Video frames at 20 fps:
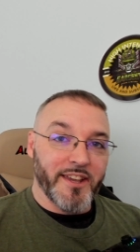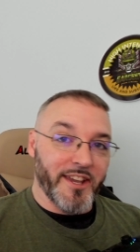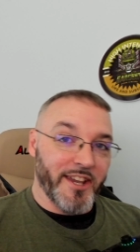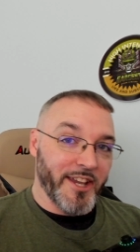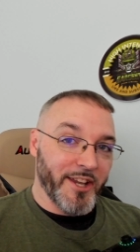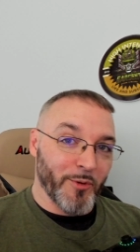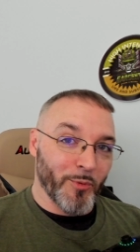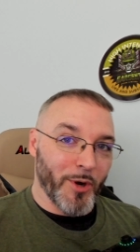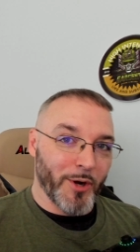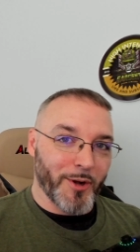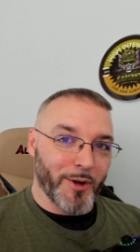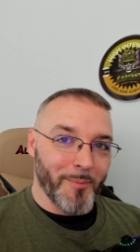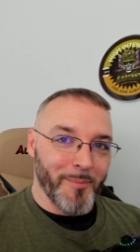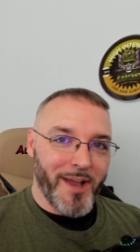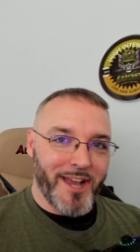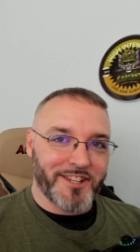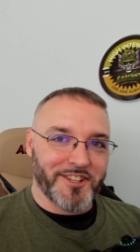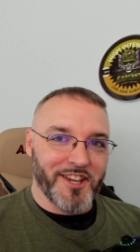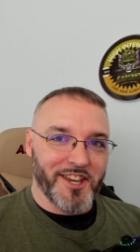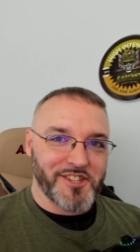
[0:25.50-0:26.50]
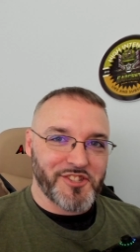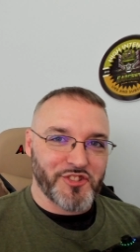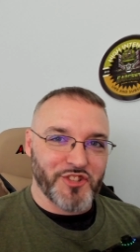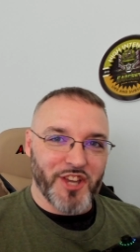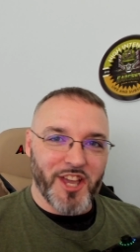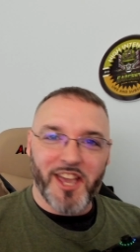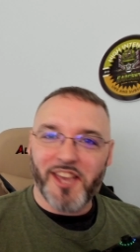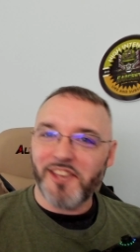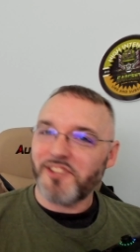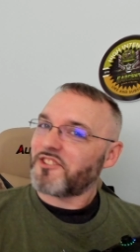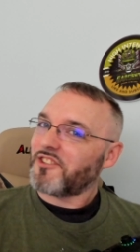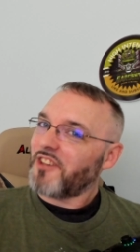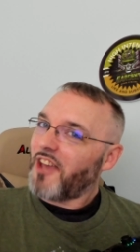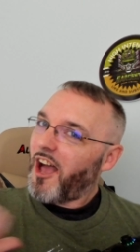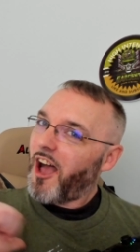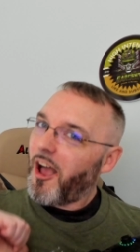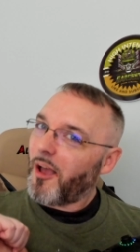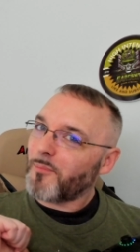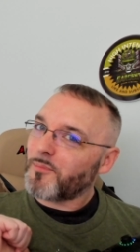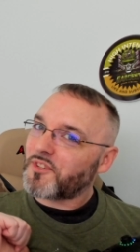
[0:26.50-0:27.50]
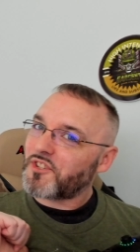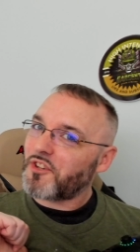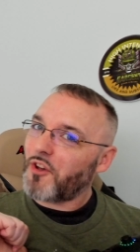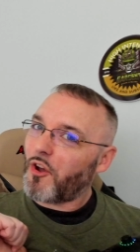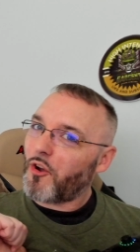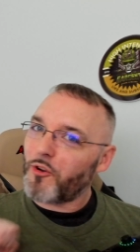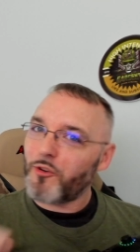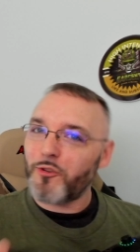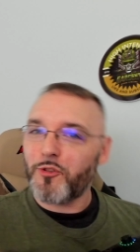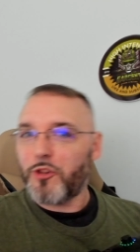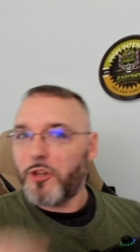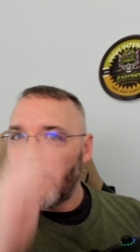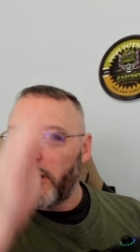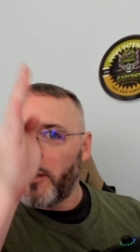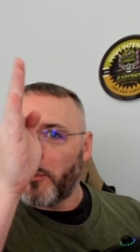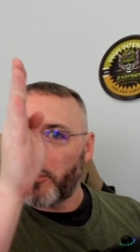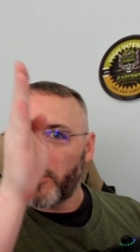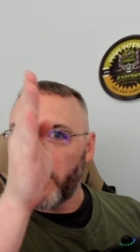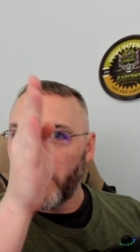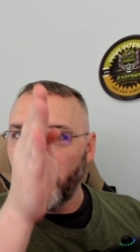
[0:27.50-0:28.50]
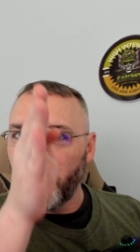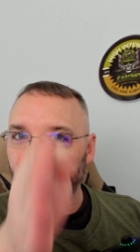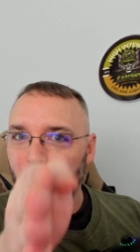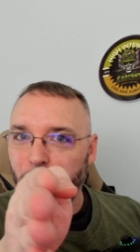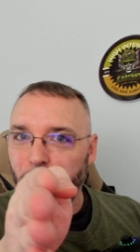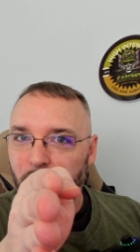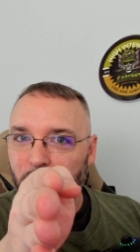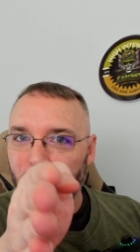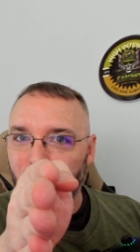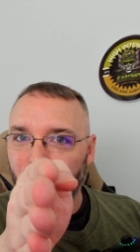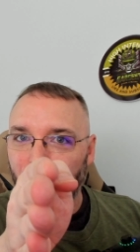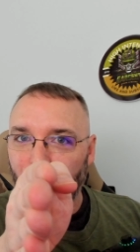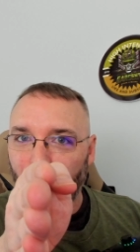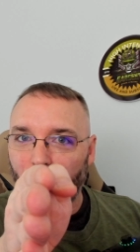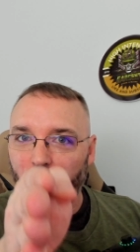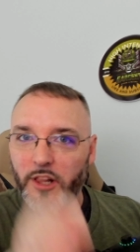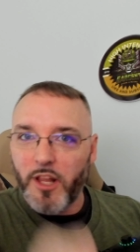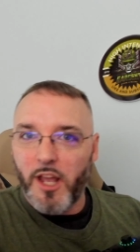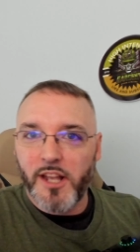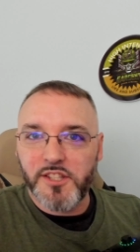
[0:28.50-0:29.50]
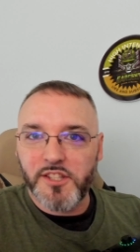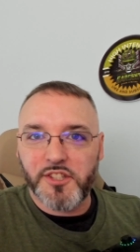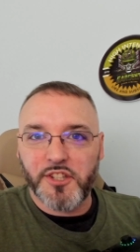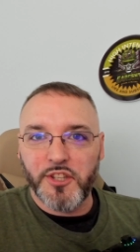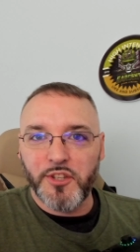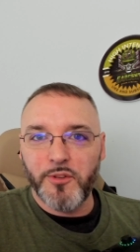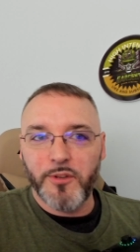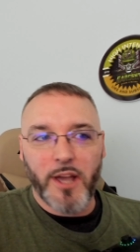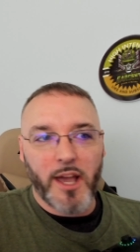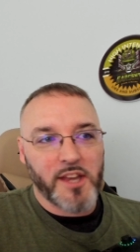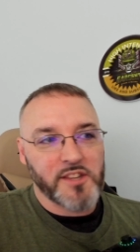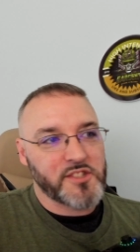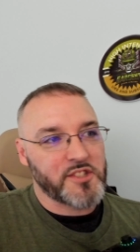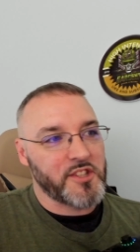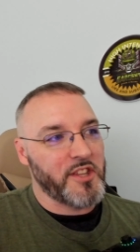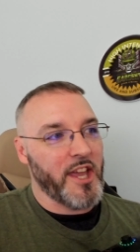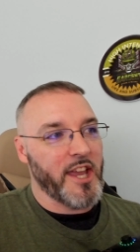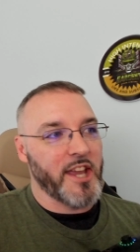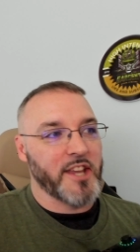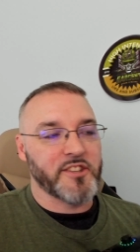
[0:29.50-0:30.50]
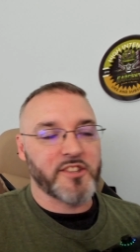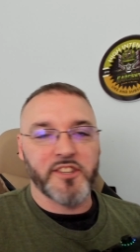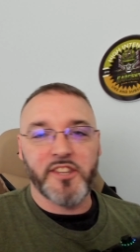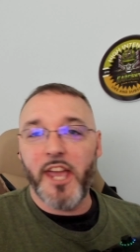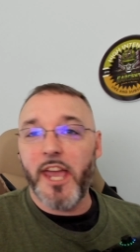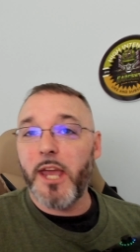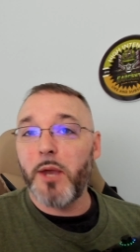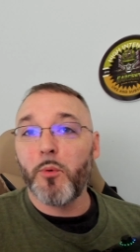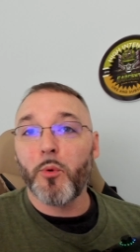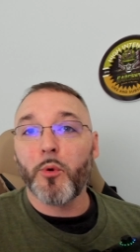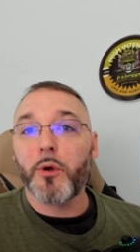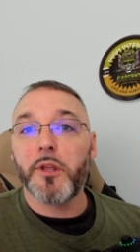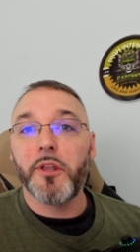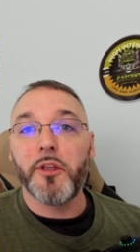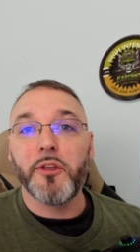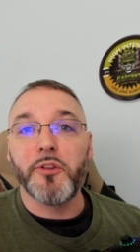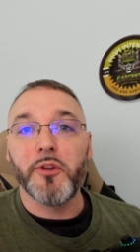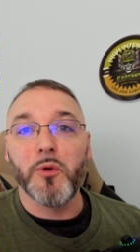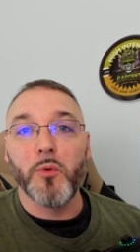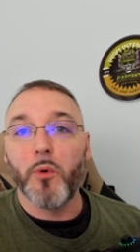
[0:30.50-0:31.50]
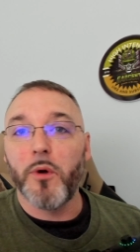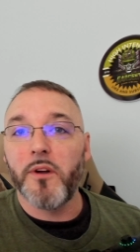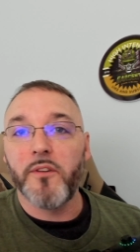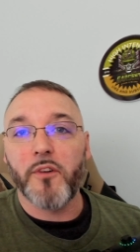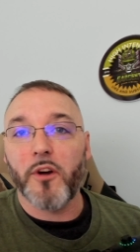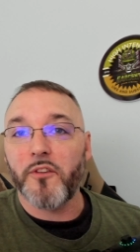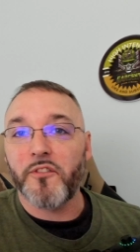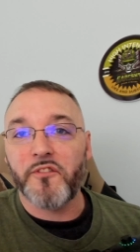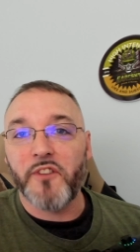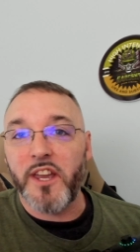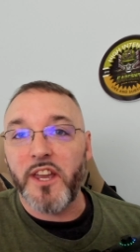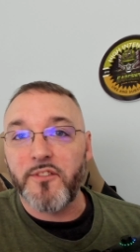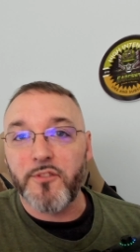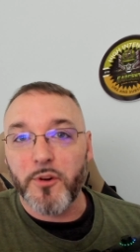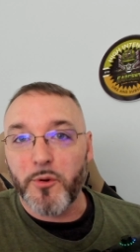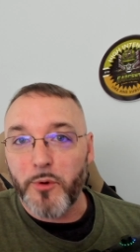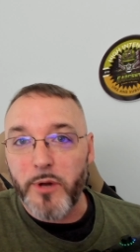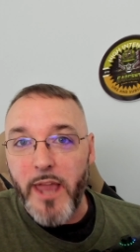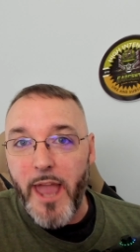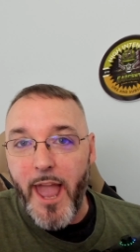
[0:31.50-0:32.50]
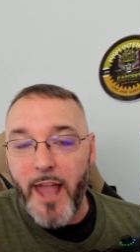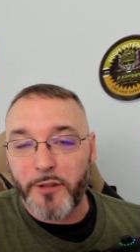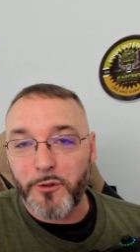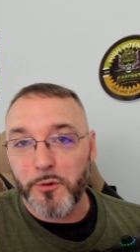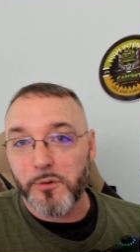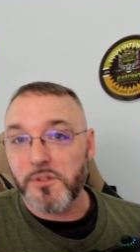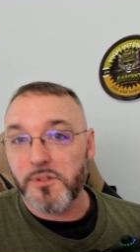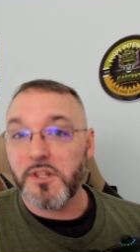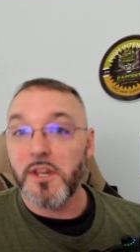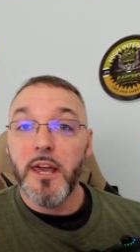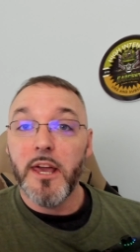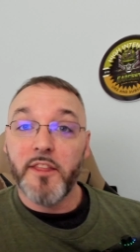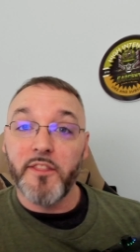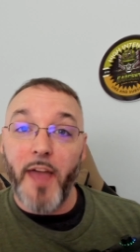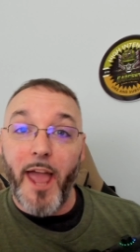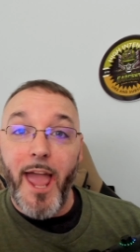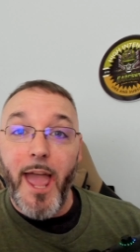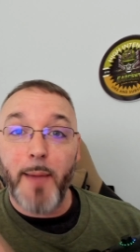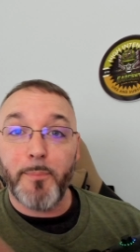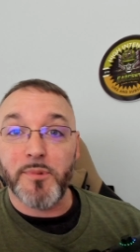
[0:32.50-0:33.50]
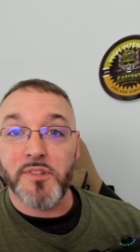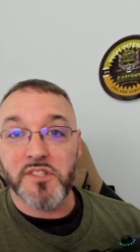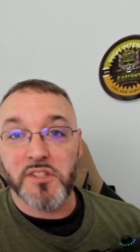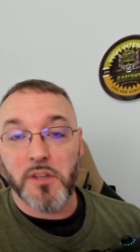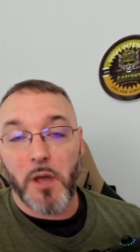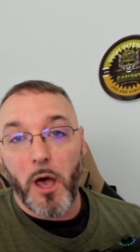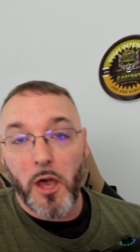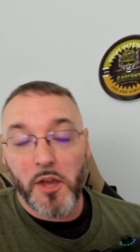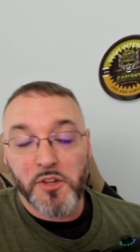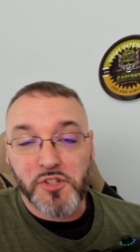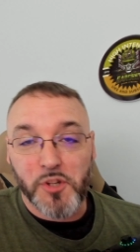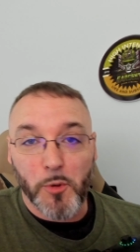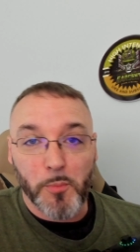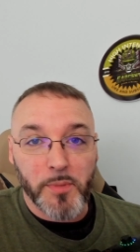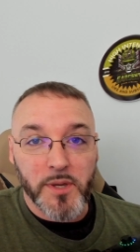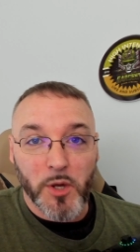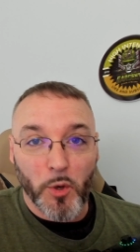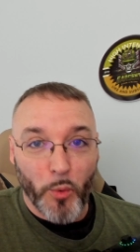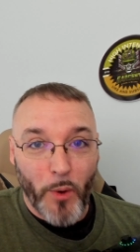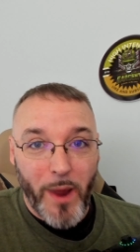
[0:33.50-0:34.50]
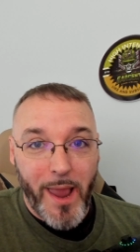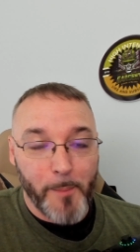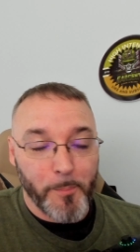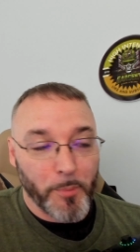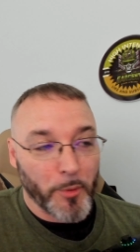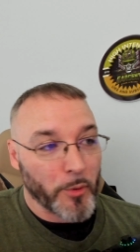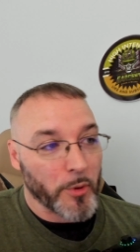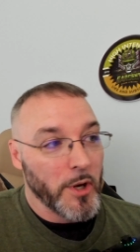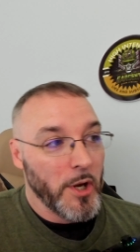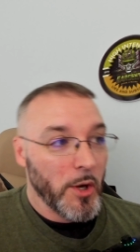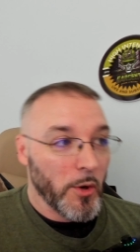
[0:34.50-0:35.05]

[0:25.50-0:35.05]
Hey, welcome back to SGS. I'm Sarge, and I'm bringing music to the front lines to you guys today. And today we're going to do one of our favorite reactors that happens to also be a rapper.